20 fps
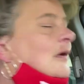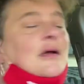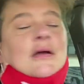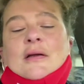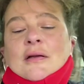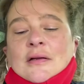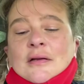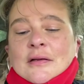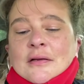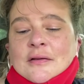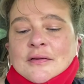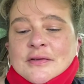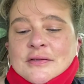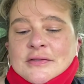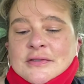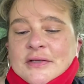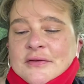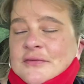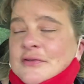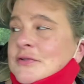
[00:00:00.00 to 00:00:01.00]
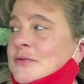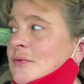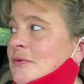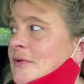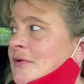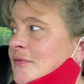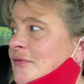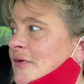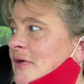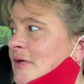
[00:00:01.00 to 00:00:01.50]
Uh, the
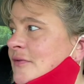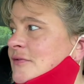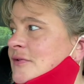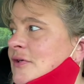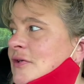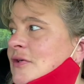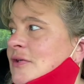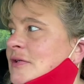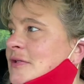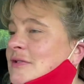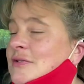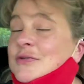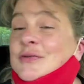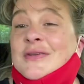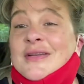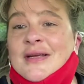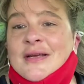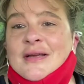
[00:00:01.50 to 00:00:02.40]
725 turned into an